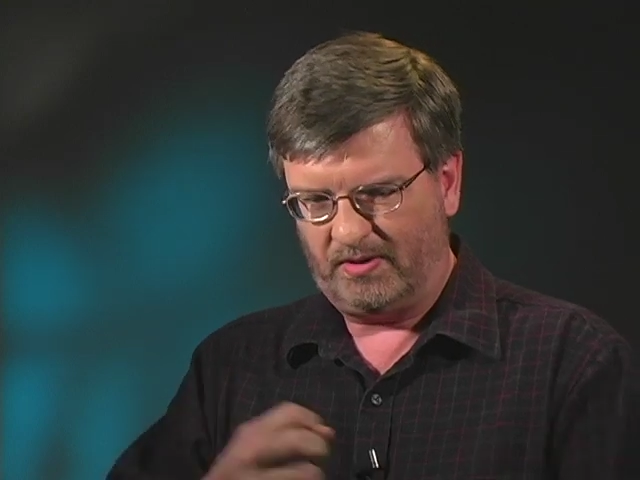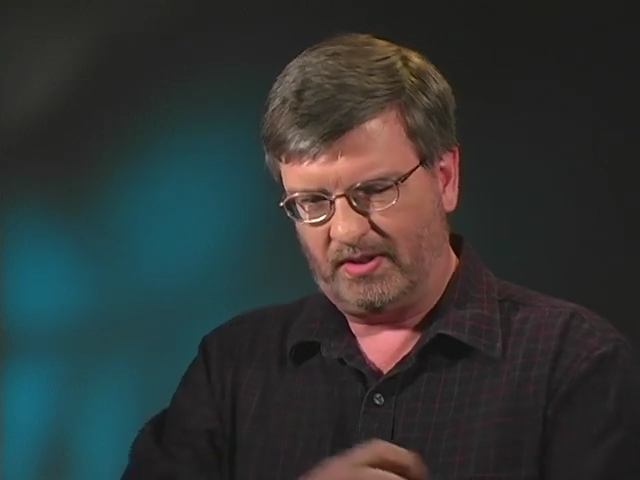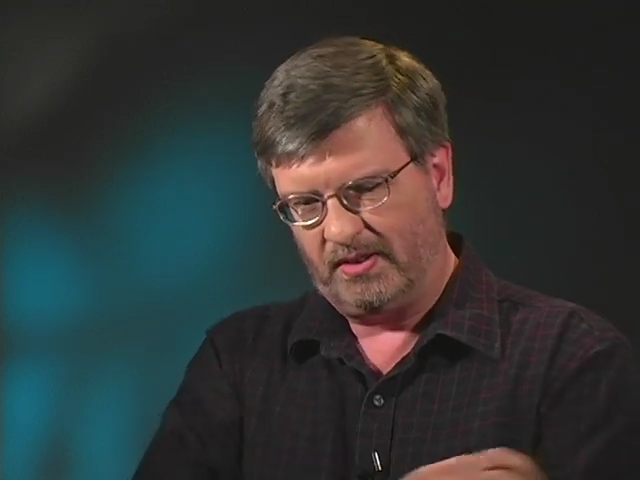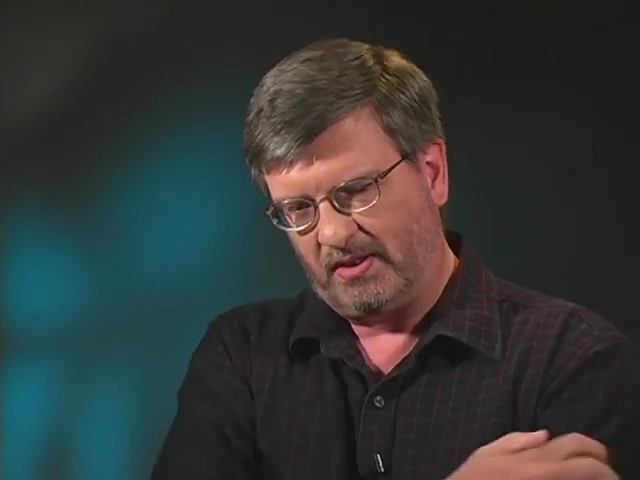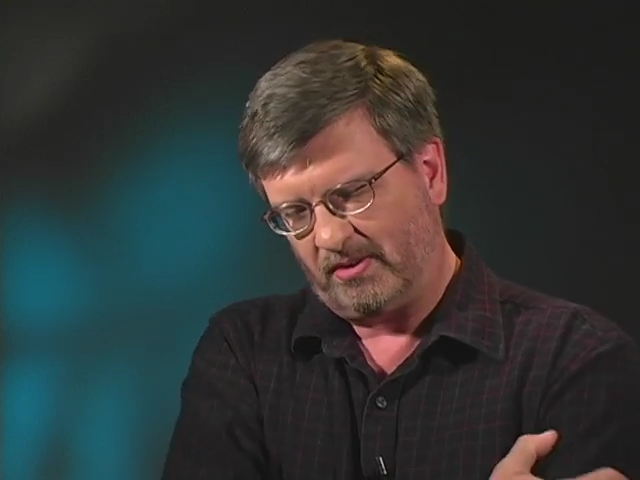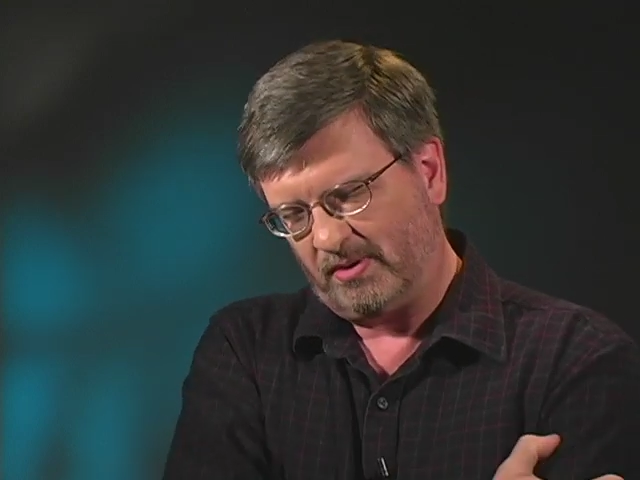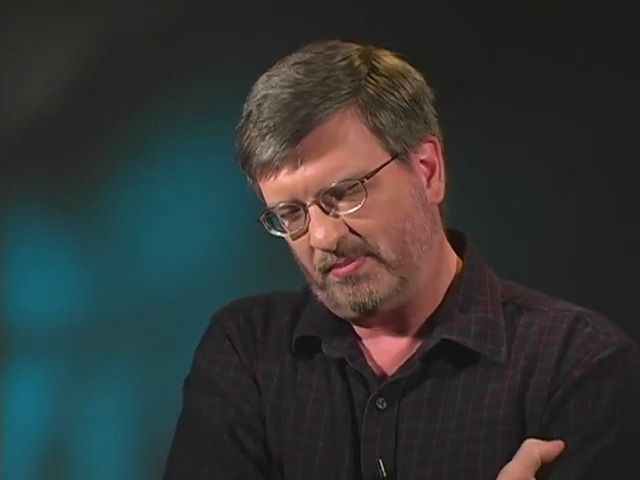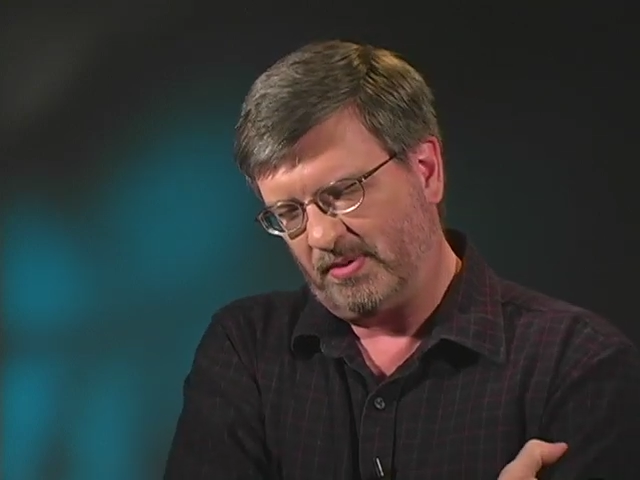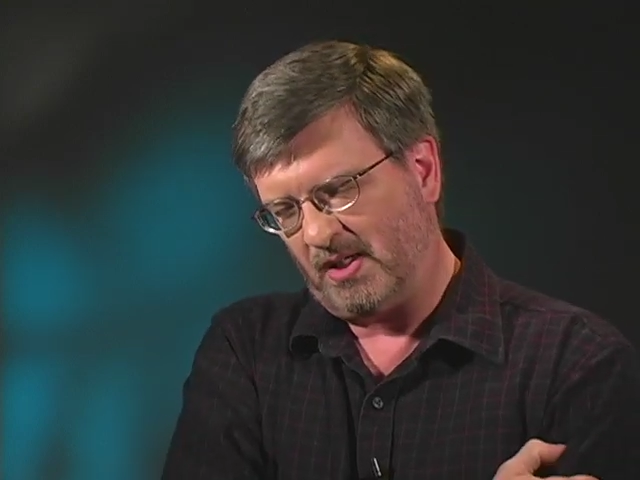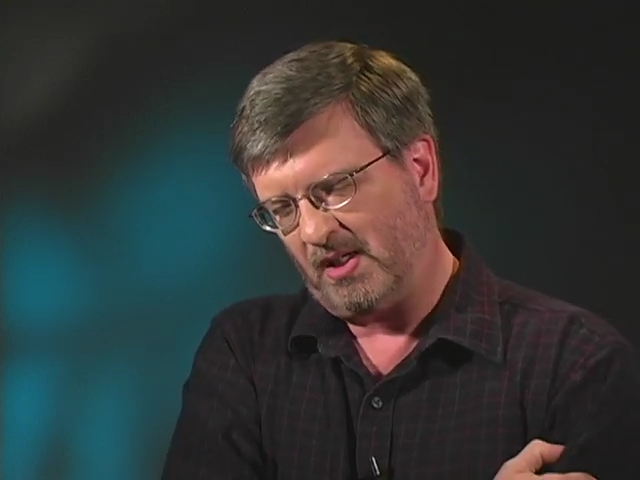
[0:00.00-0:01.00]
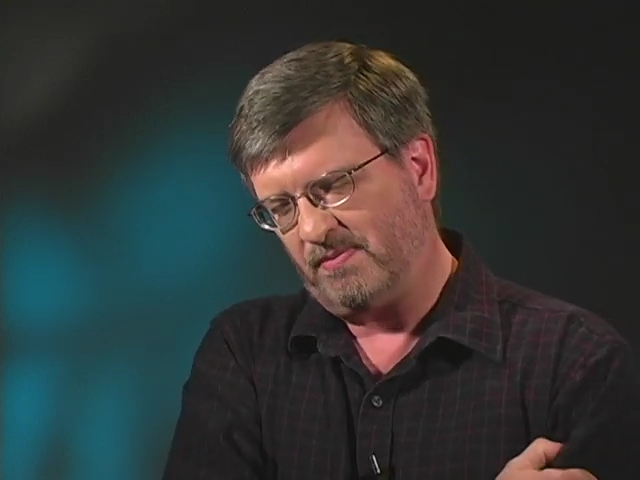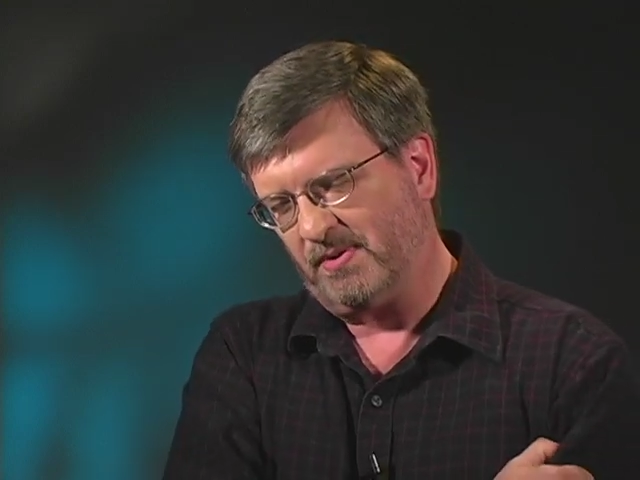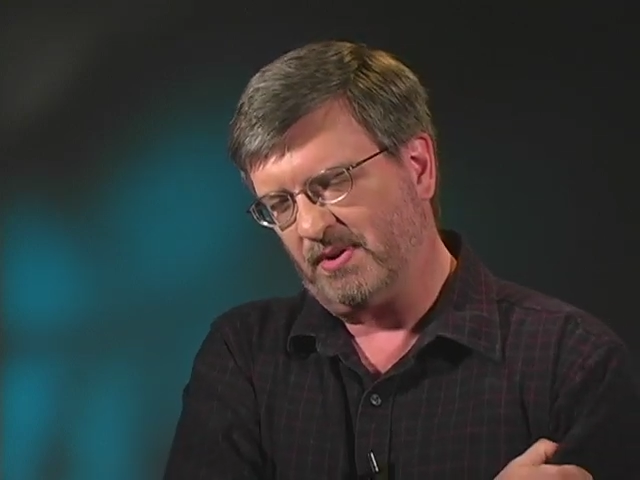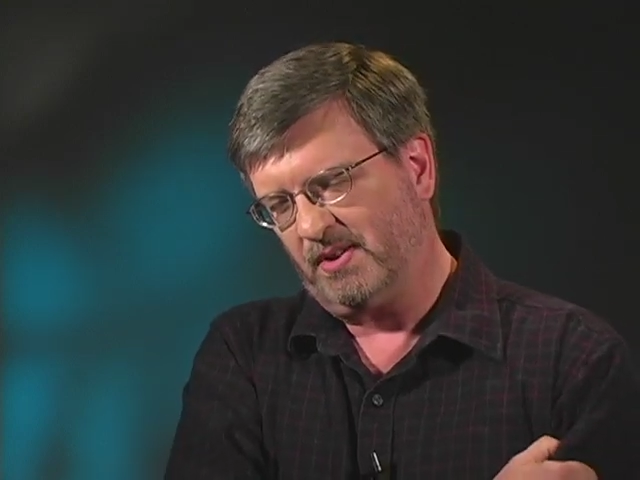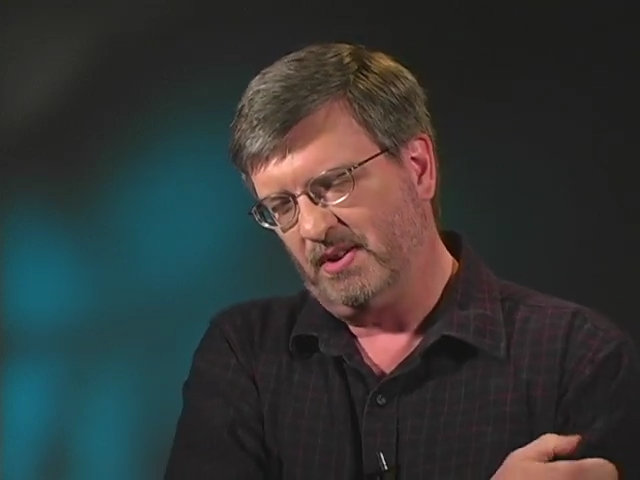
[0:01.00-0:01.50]
Then they ripped off
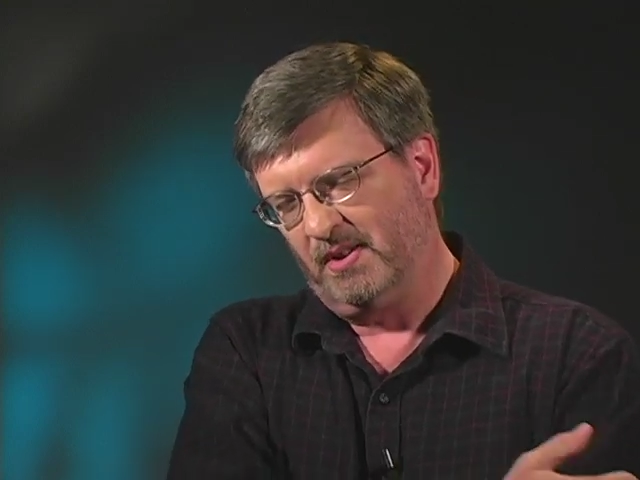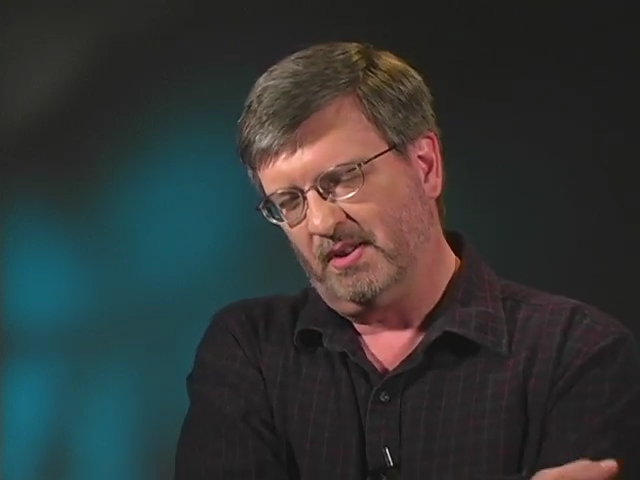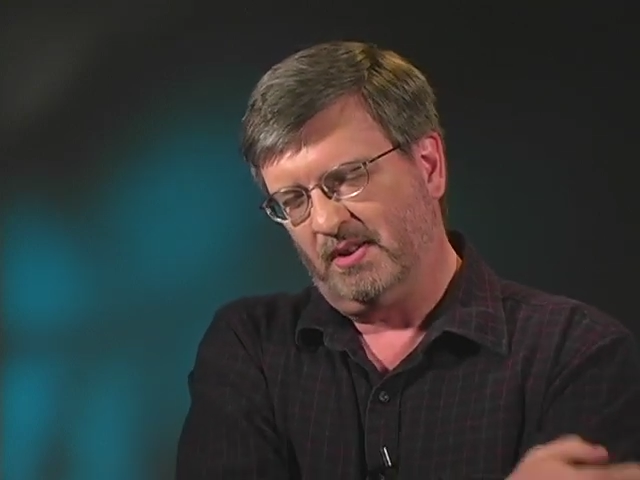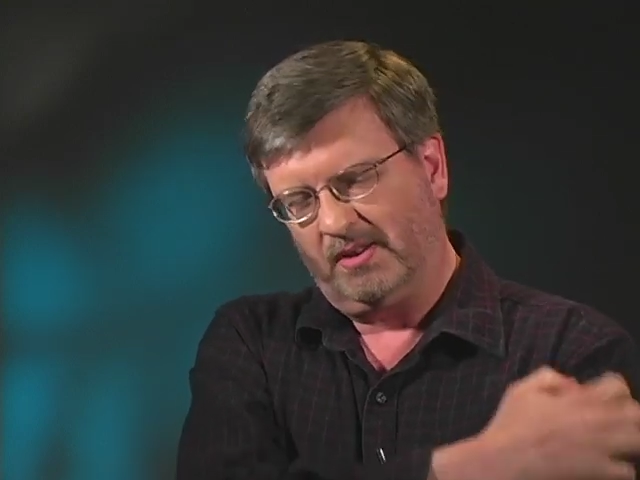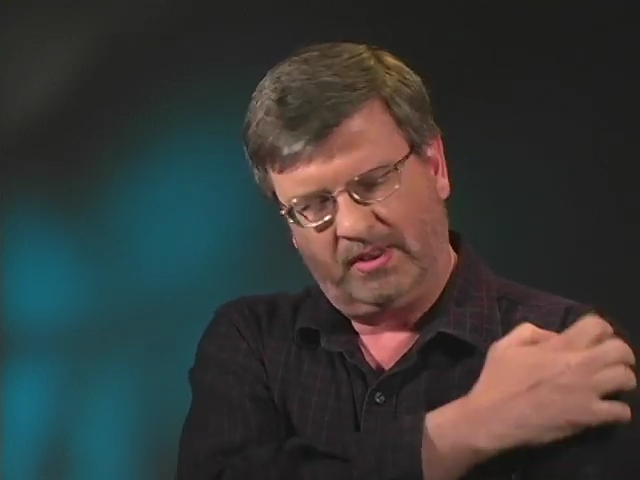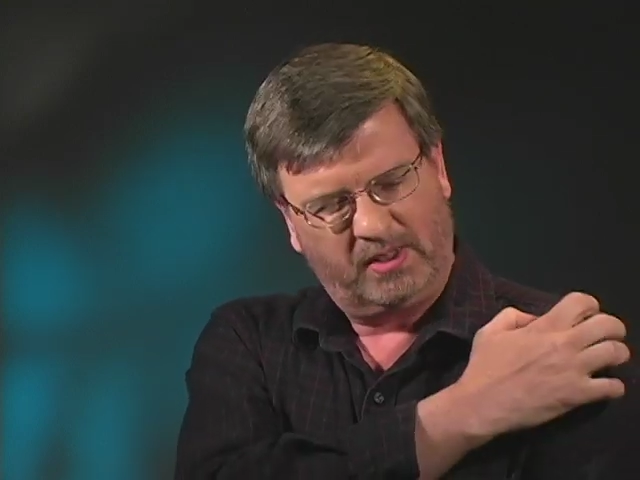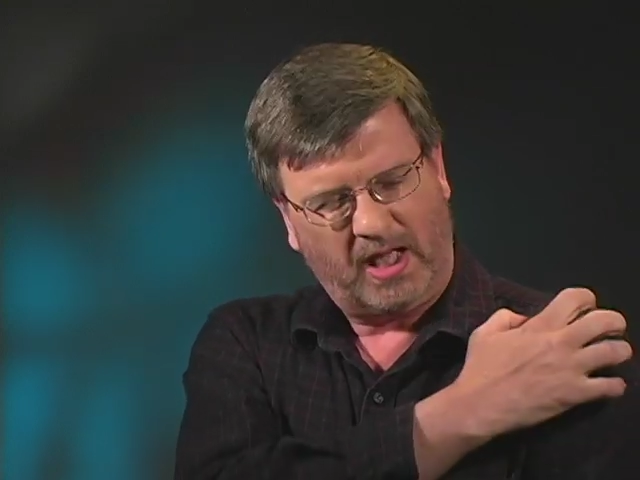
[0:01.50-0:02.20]
her, just